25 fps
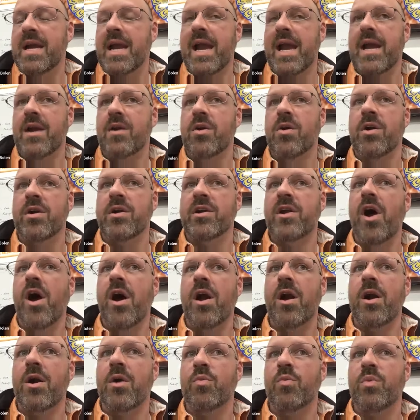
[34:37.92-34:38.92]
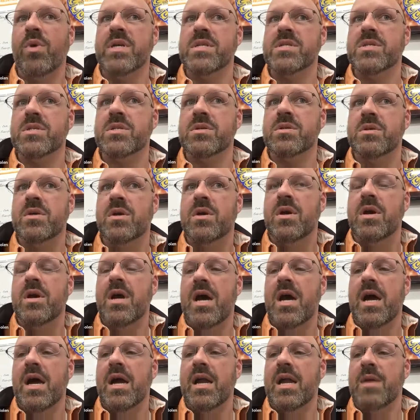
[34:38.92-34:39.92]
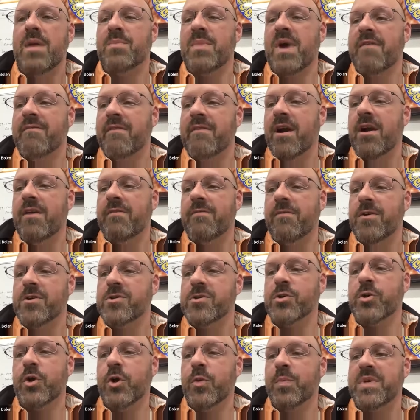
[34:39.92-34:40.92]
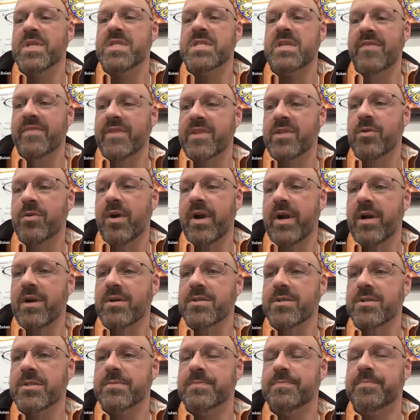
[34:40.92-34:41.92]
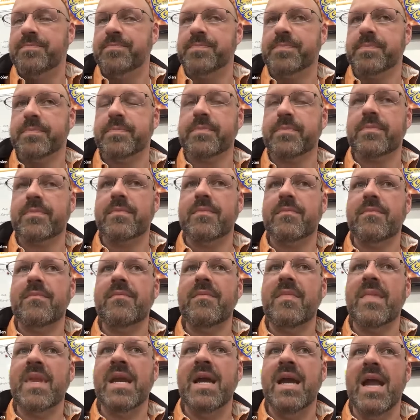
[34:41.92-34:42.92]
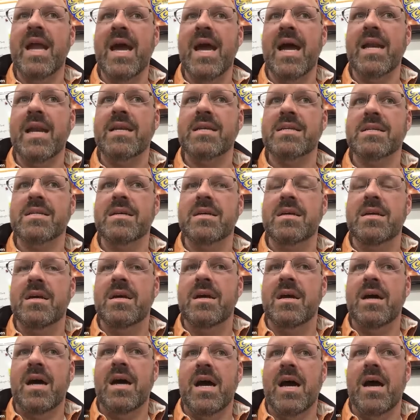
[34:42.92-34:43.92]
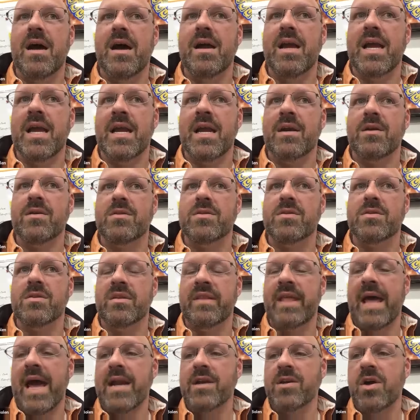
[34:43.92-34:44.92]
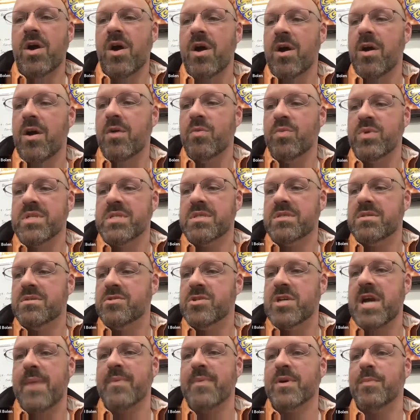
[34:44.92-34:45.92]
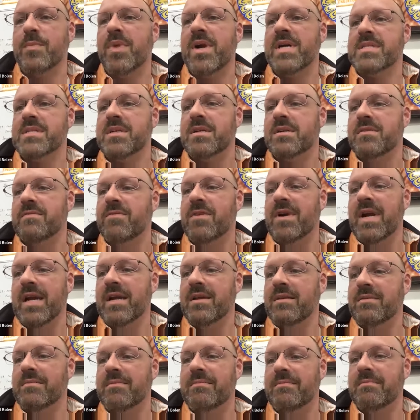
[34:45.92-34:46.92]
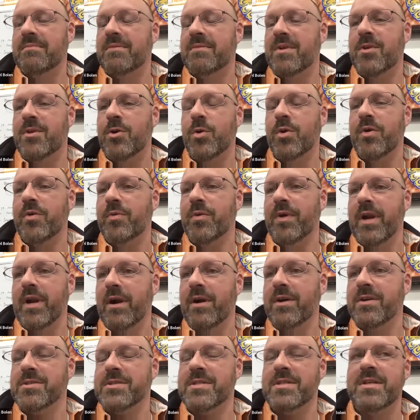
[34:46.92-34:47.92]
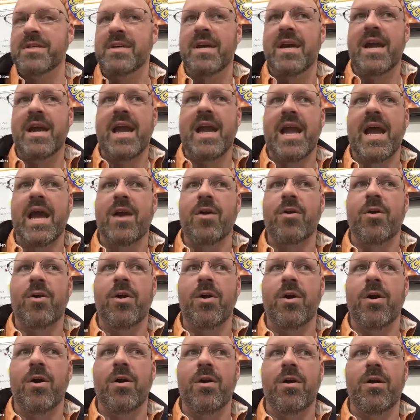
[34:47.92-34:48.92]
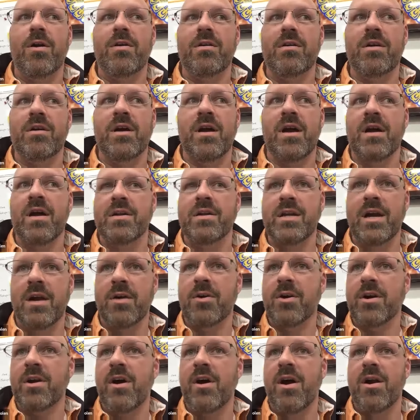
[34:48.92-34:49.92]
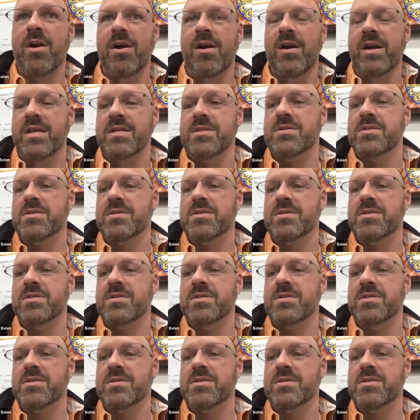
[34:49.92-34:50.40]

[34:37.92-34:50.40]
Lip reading: and her daughter was in my very first group of 7th graders. And And that daughter was chapter president for like 2 or 3 years. And her younger daughter